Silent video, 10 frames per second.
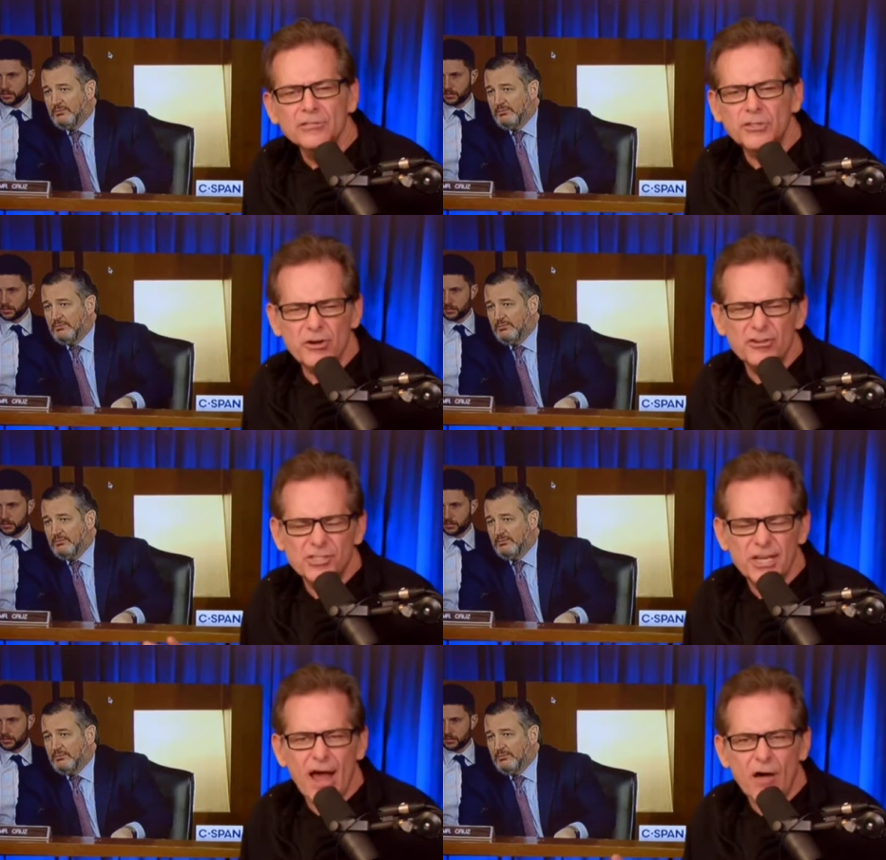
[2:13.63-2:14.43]
Speaker 1: So you
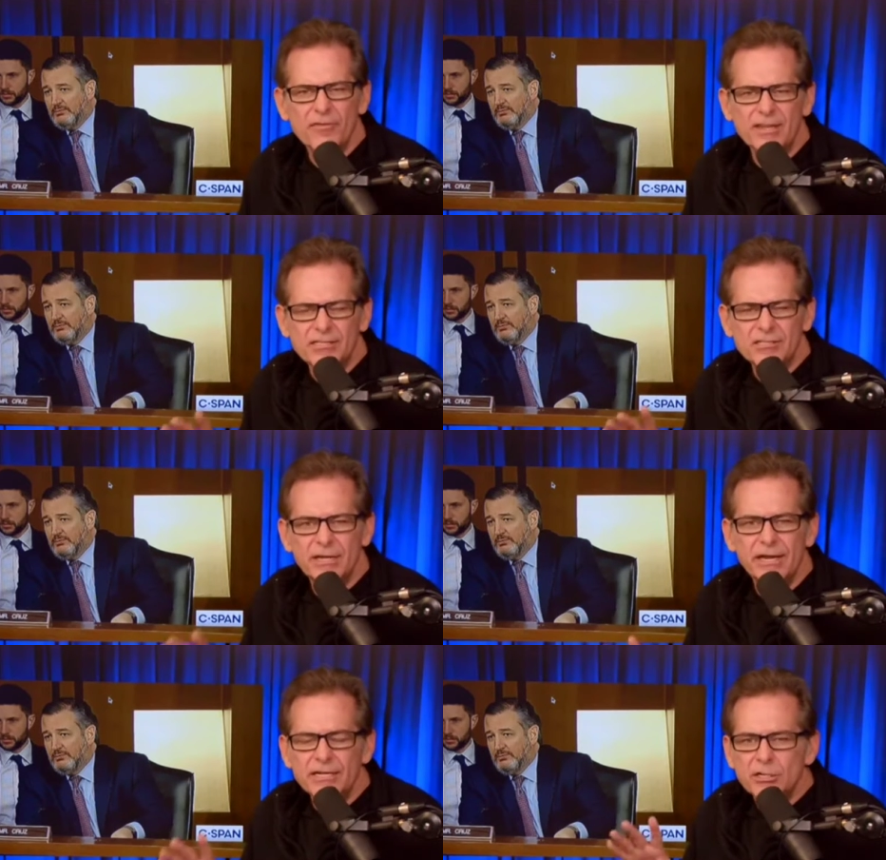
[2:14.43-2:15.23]
see how this
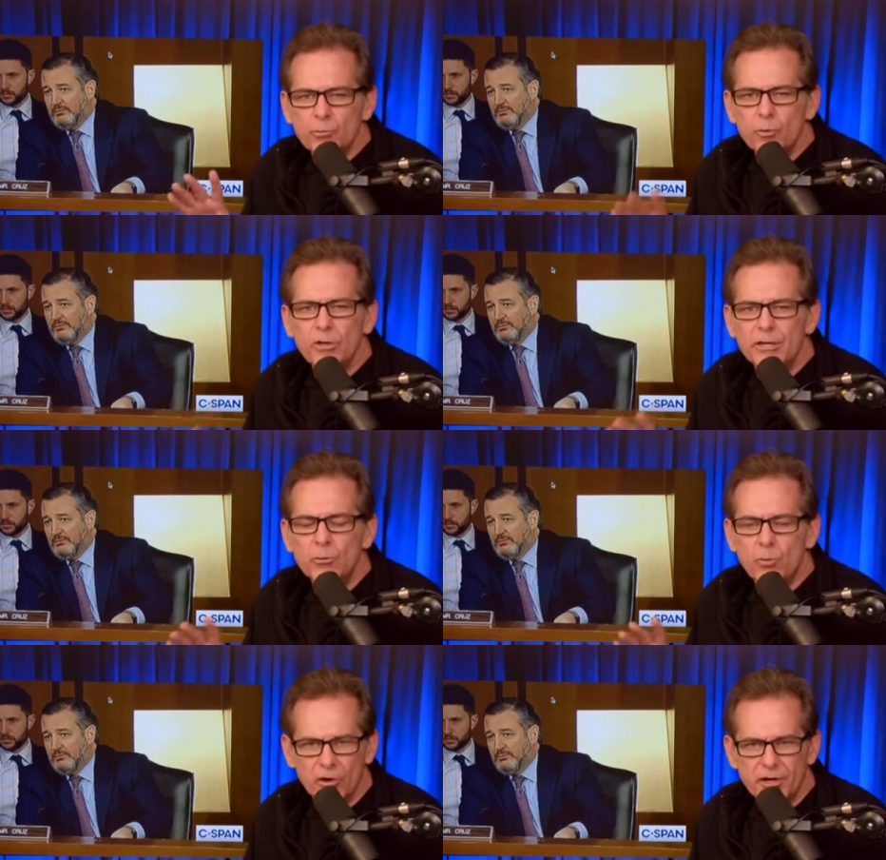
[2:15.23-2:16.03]
isn't really
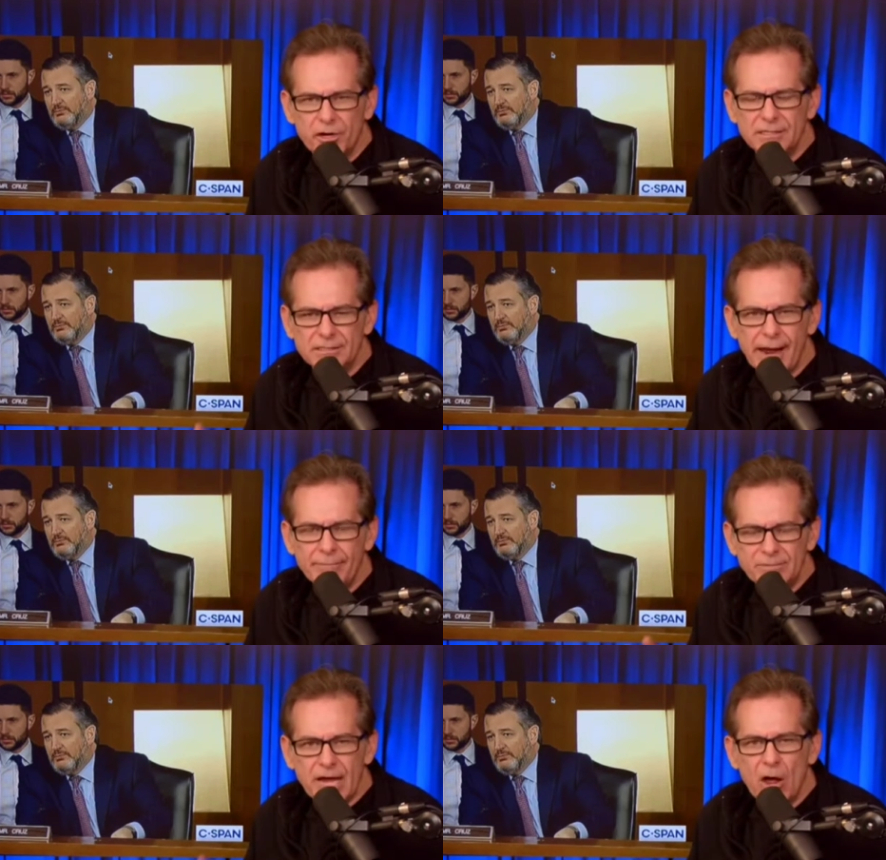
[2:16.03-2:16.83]
working to
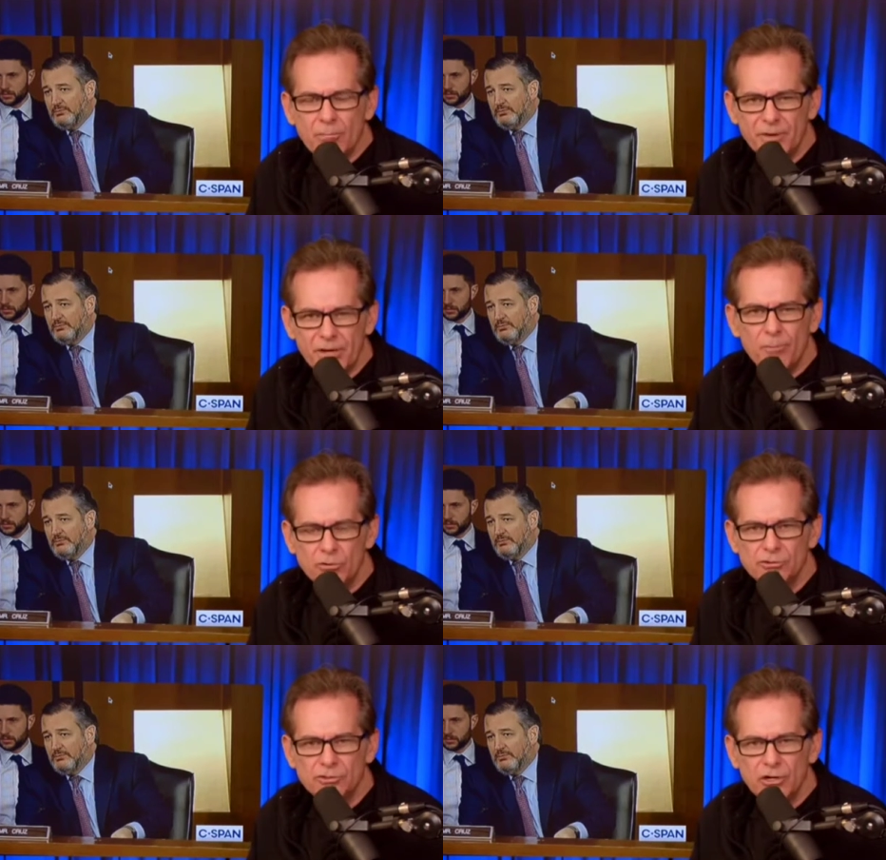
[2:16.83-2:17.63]
tamp down
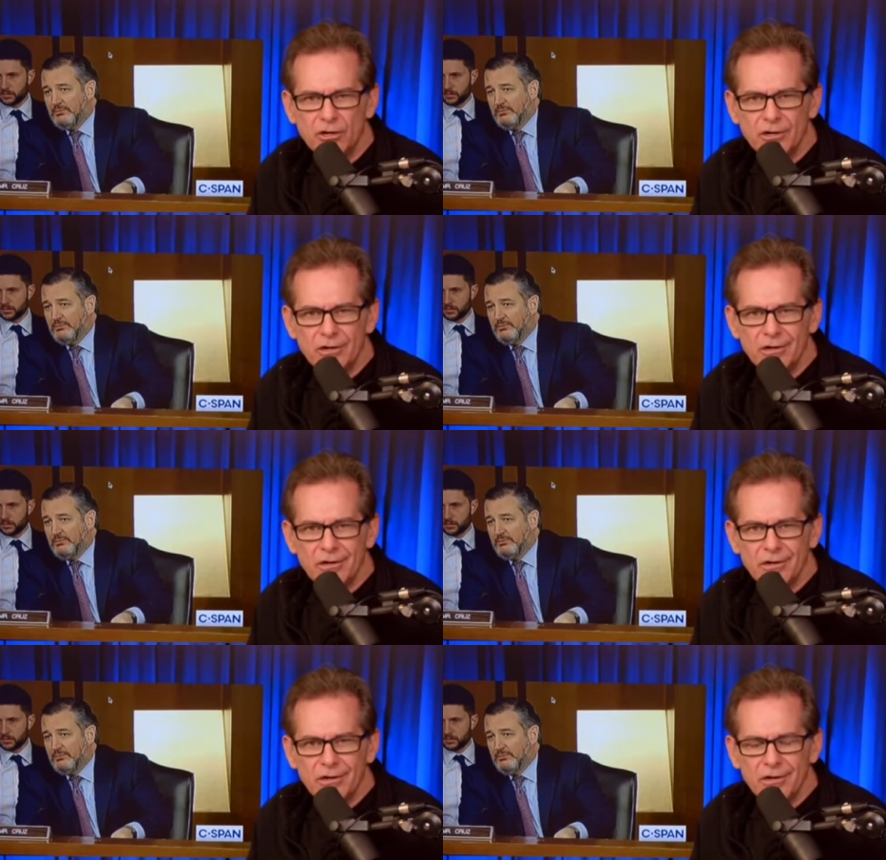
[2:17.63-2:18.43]
people's
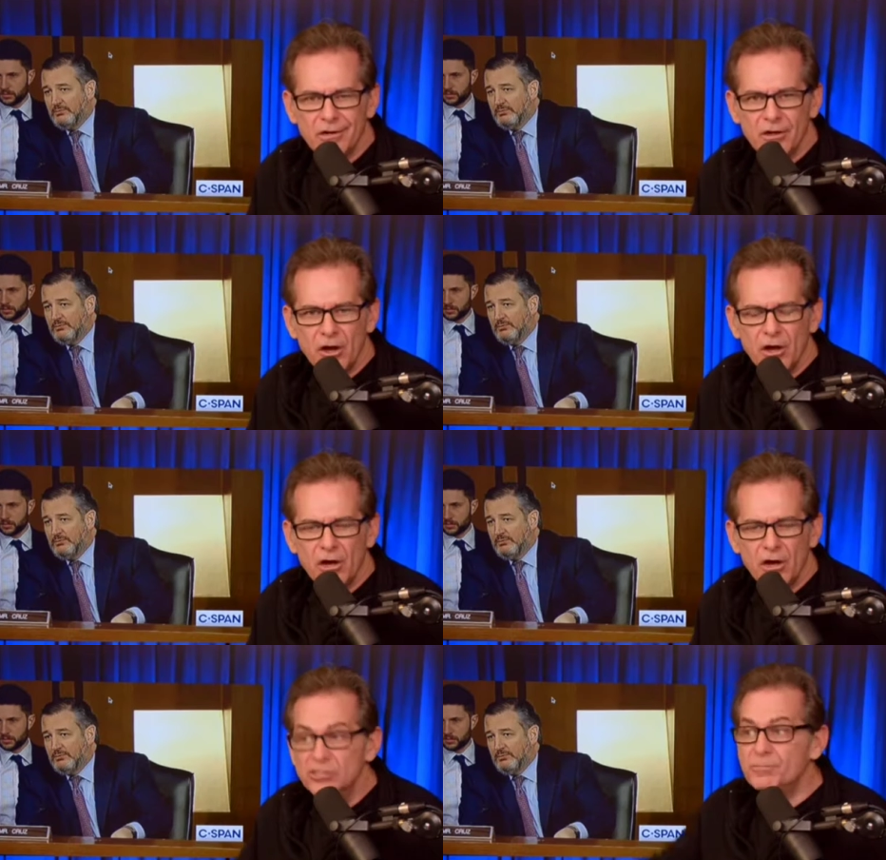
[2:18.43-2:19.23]
uh,
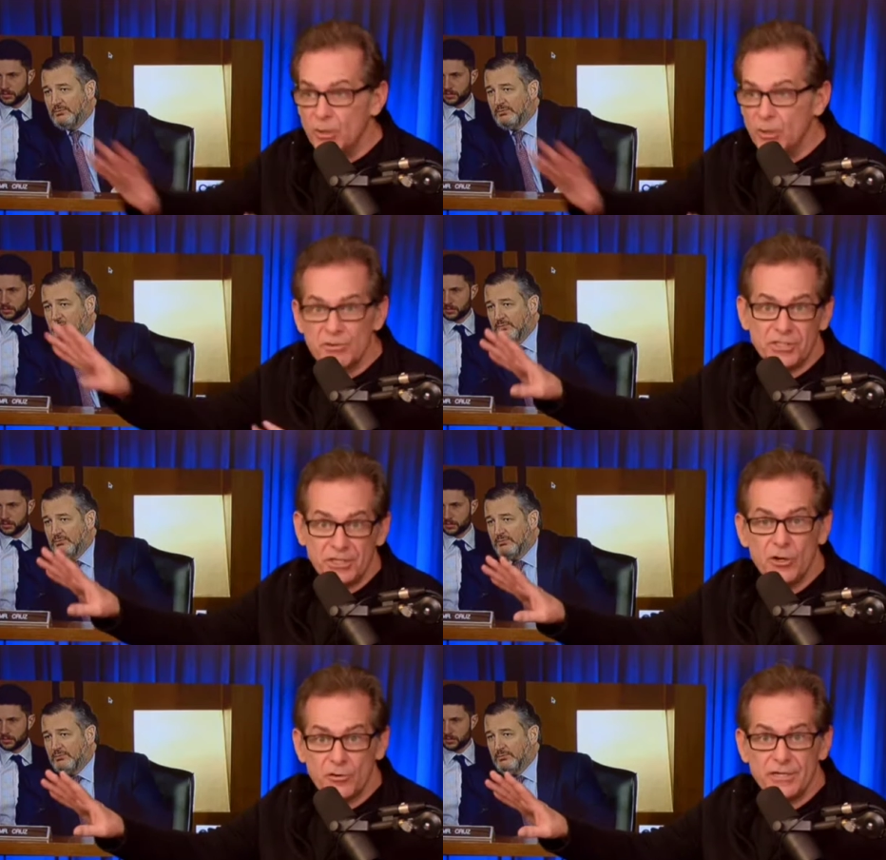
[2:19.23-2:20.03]
conspiracy
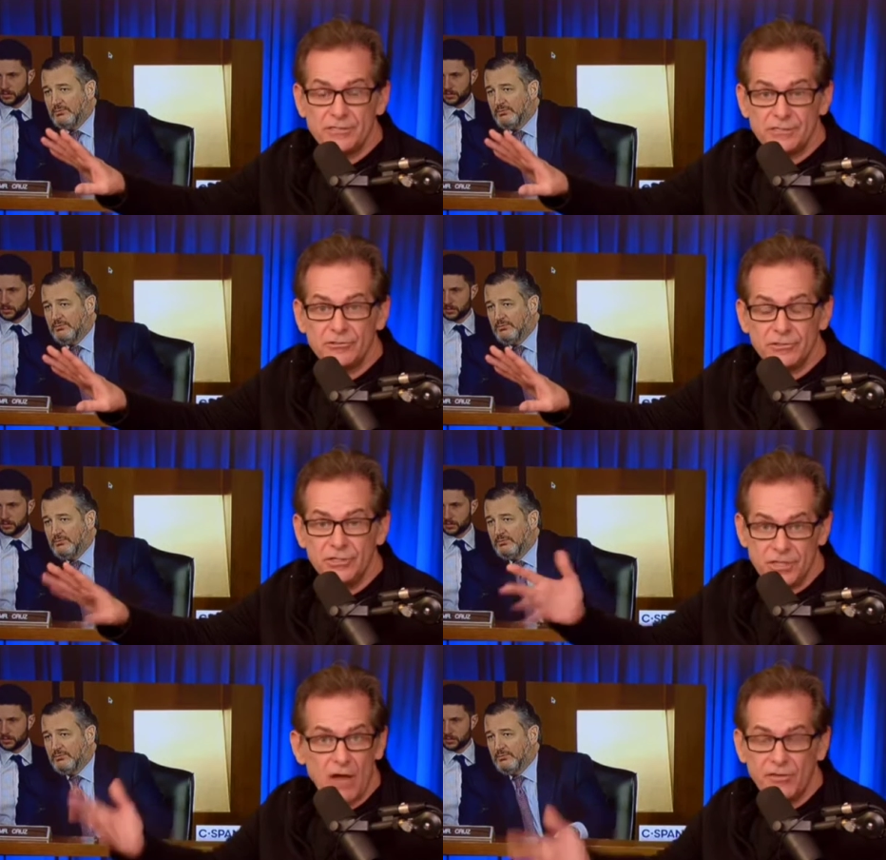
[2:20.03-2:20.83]
theories?
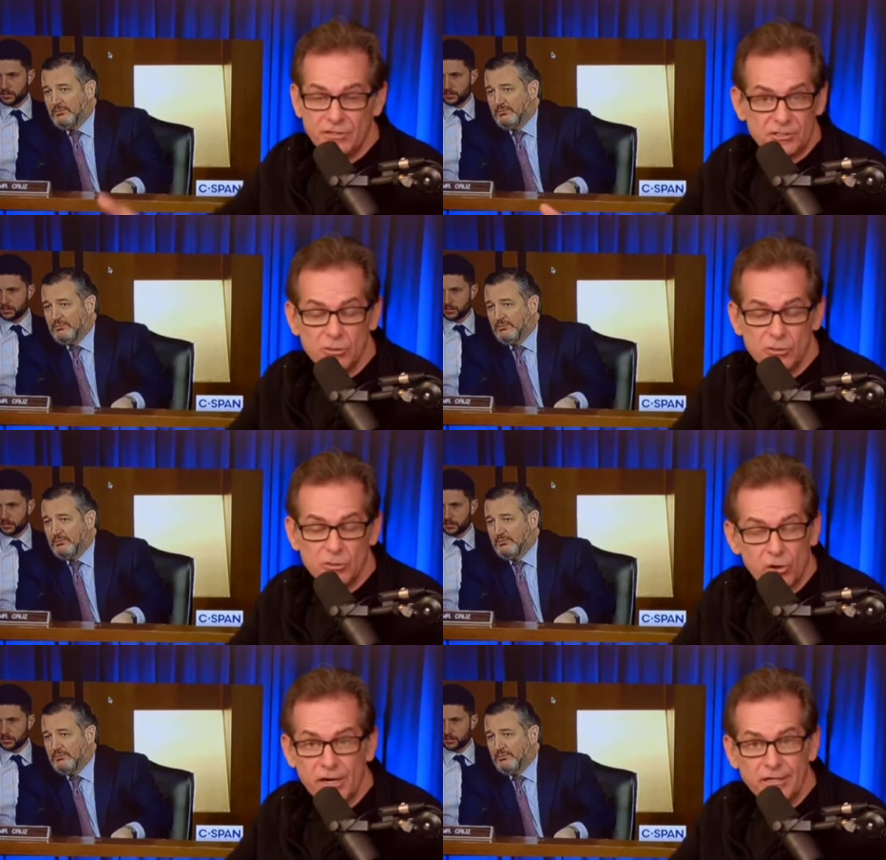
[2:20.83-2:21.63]
You see how this isn't
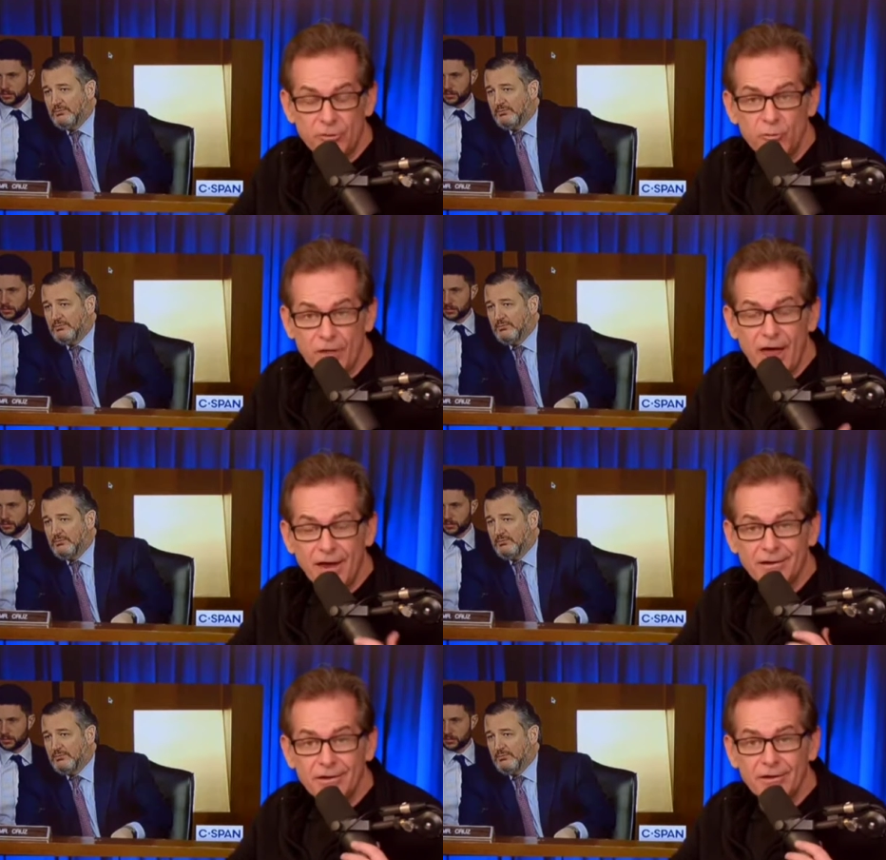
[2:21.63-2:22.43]
working to do that?